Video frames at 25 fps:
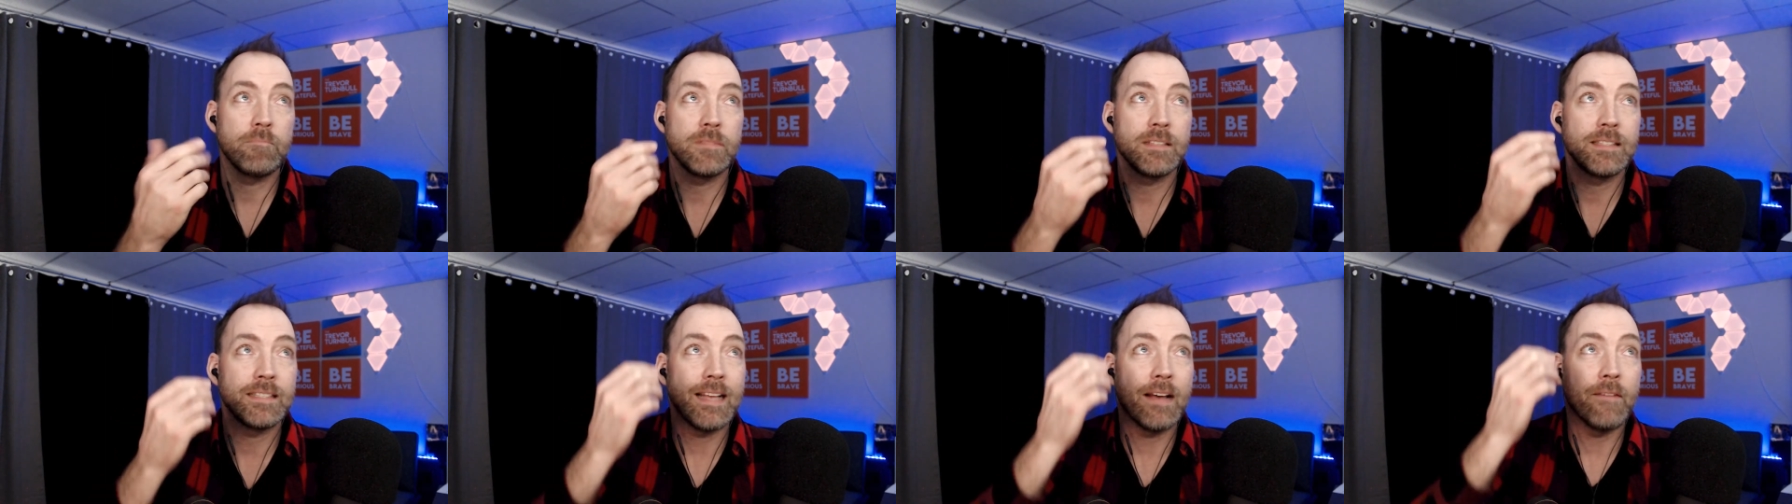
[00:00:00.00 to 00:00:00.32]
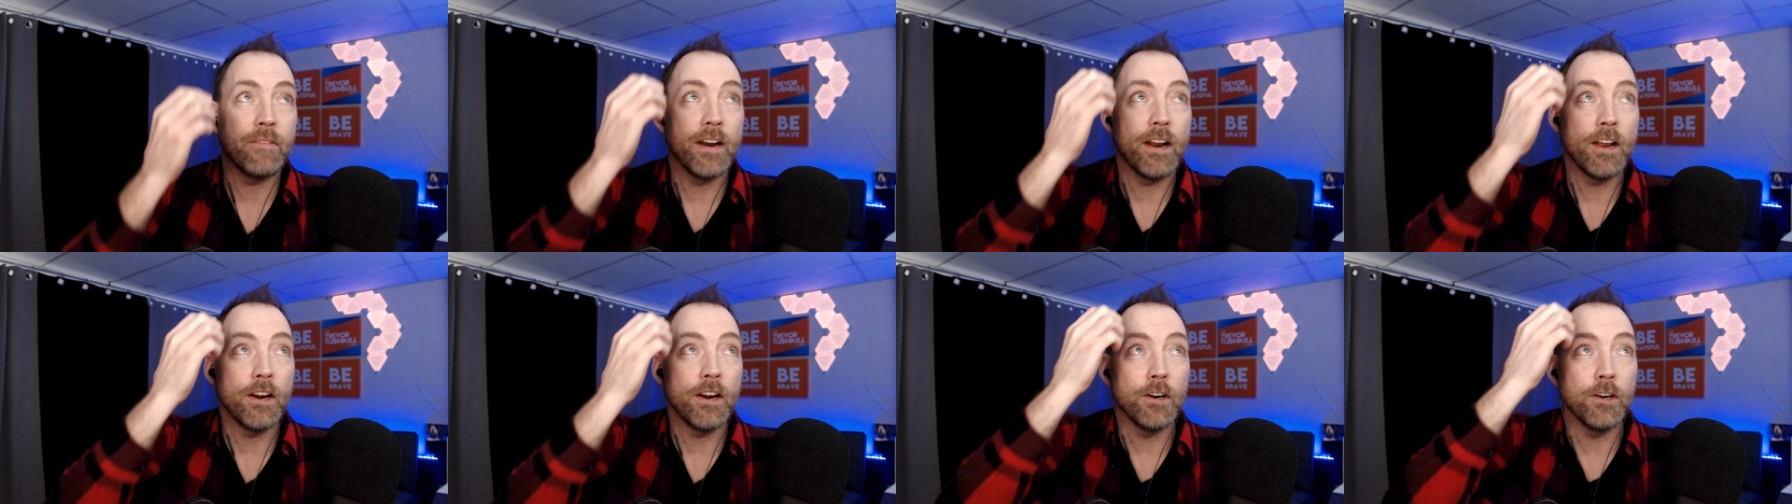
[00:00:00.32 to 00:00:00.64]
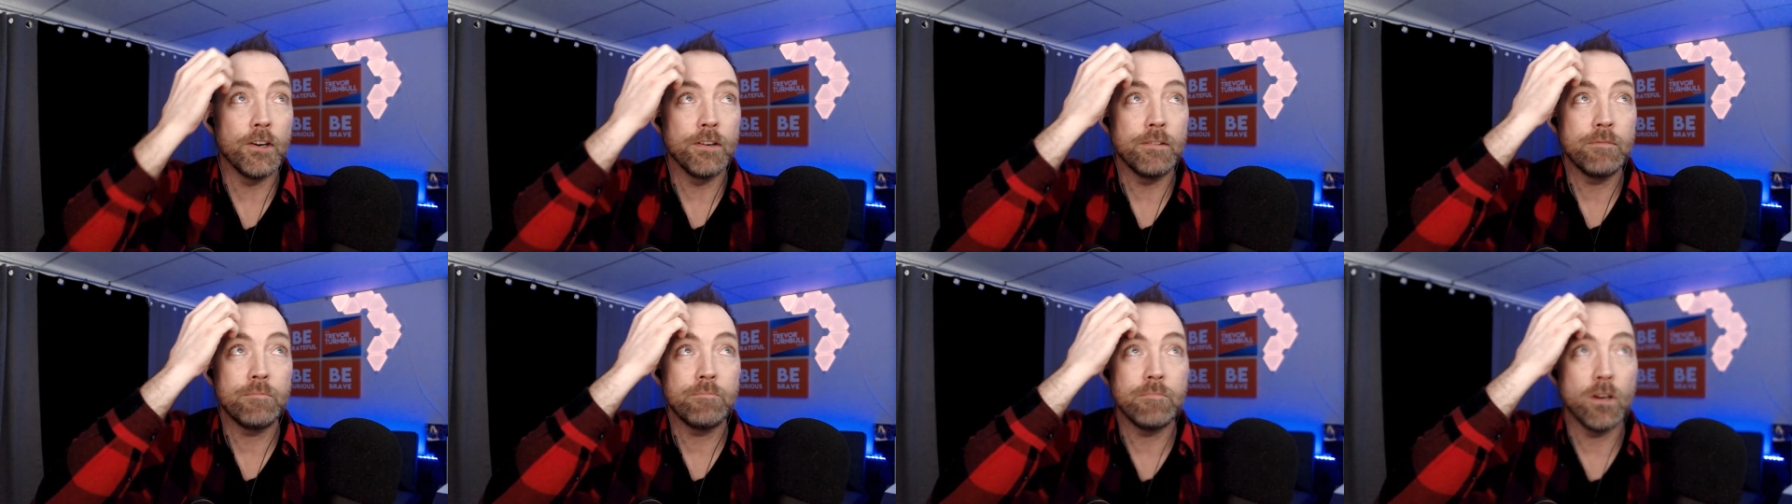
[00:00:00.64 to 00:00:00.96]

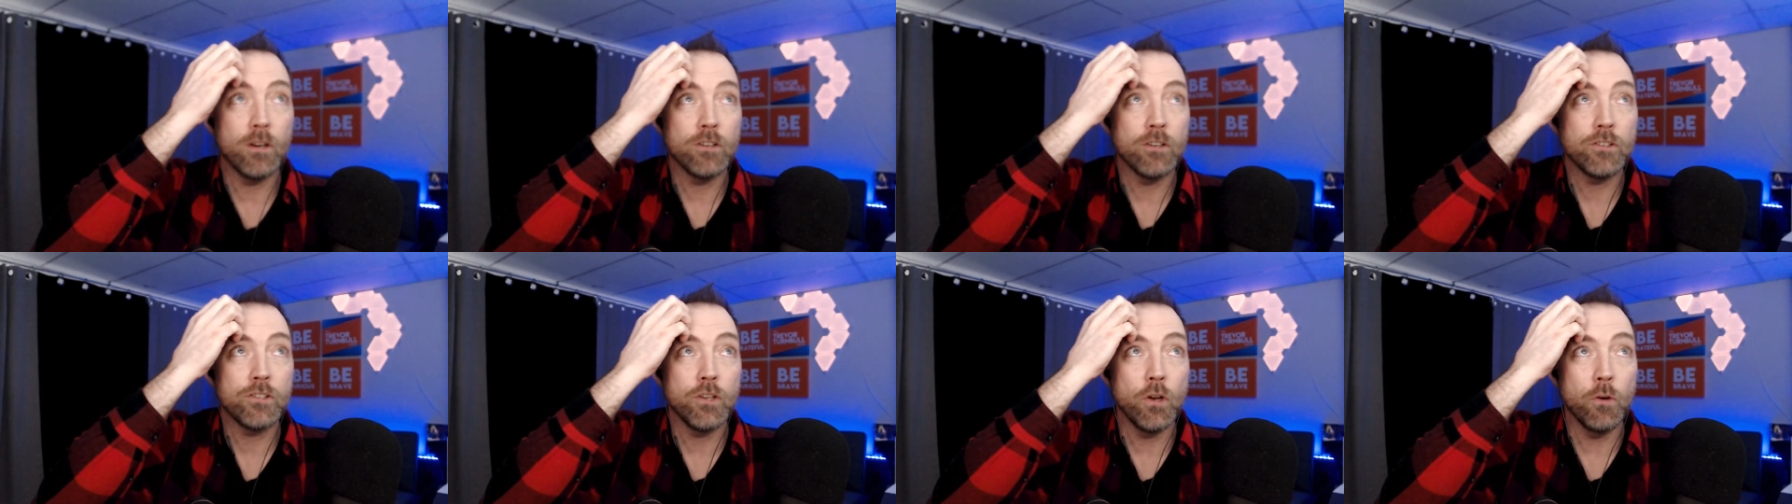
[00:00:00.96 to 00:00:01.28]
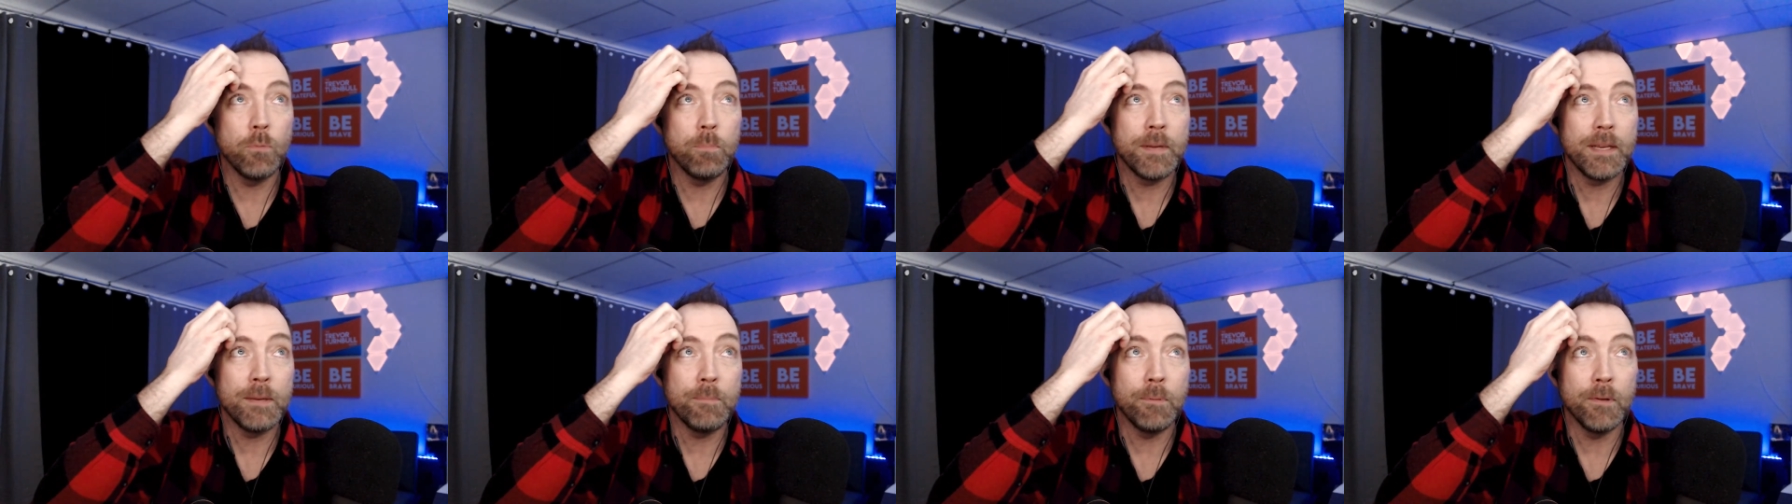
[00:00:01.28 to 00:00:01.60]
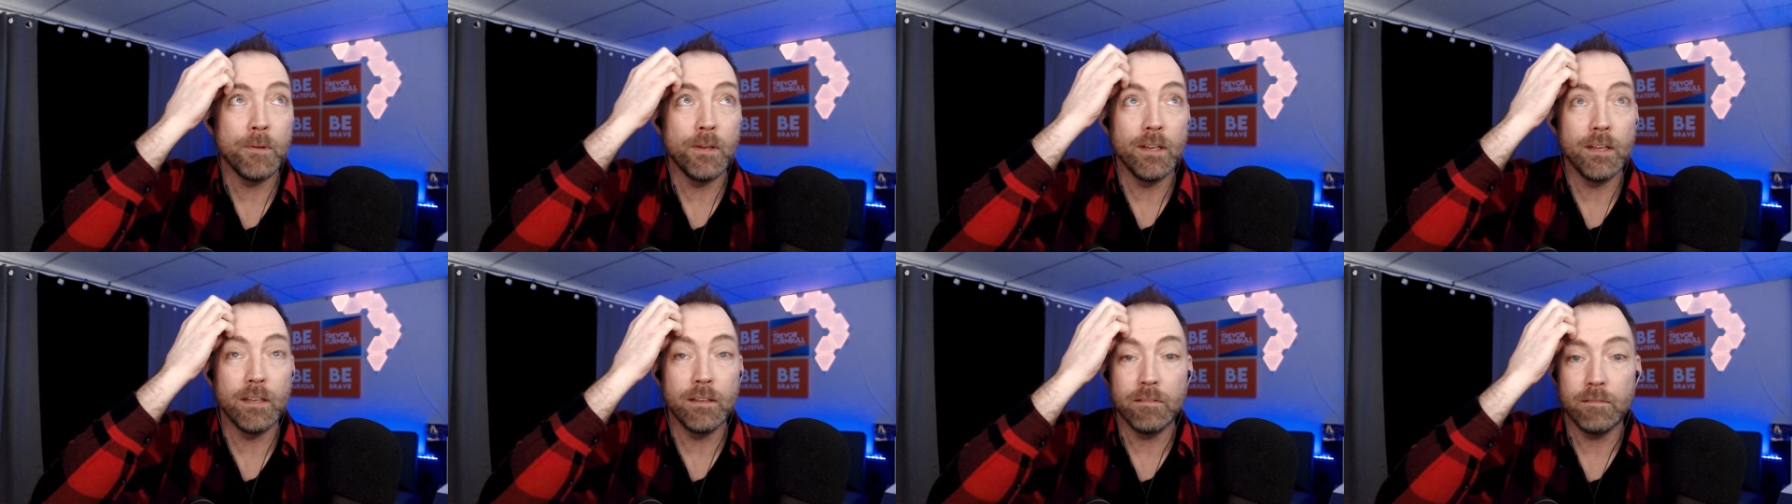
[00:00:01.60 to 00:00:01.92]
700 or so
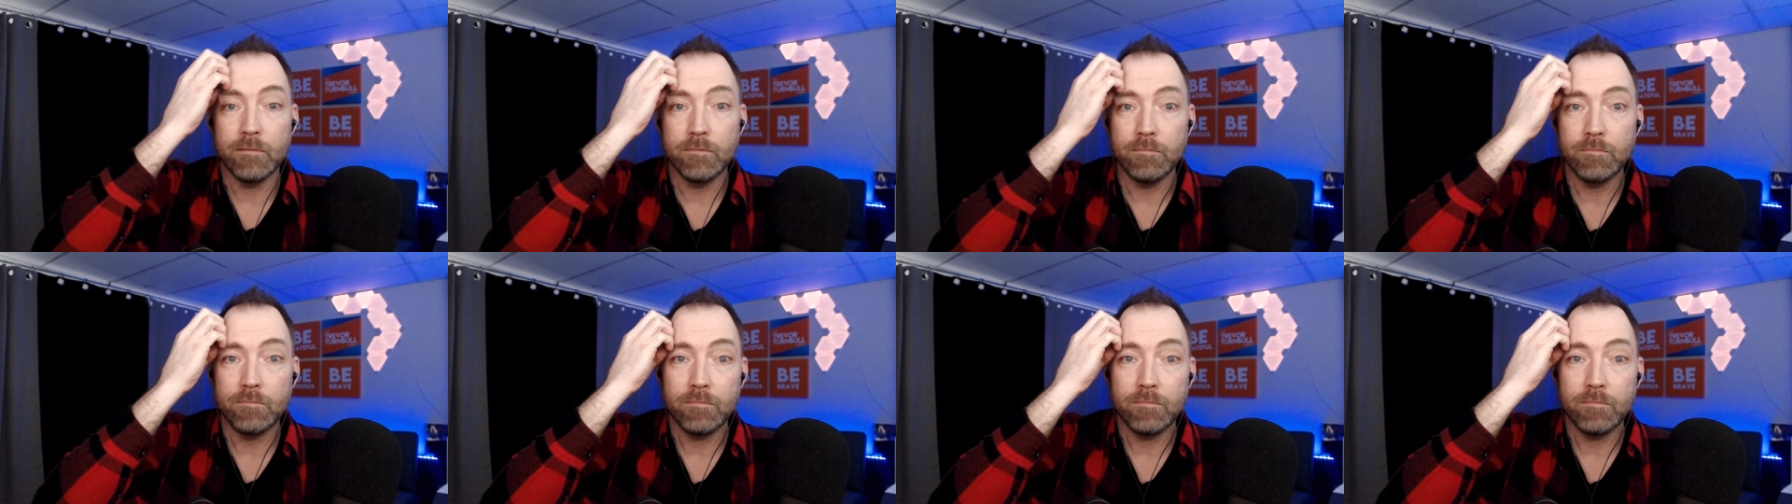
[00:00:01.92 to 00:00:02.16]
people